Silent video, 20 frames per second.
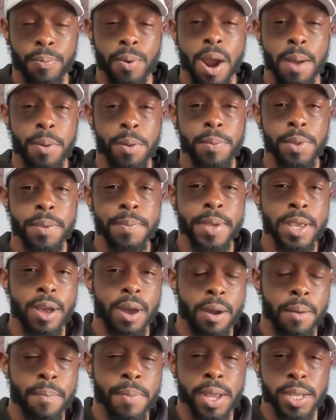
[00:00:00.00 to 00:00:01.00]
probably be
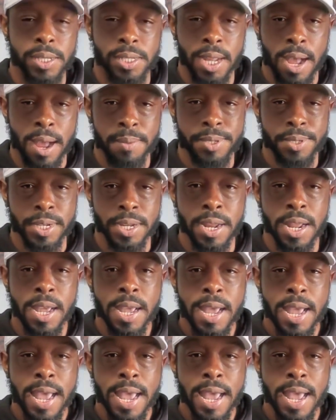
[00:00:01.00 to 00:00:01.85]
our best option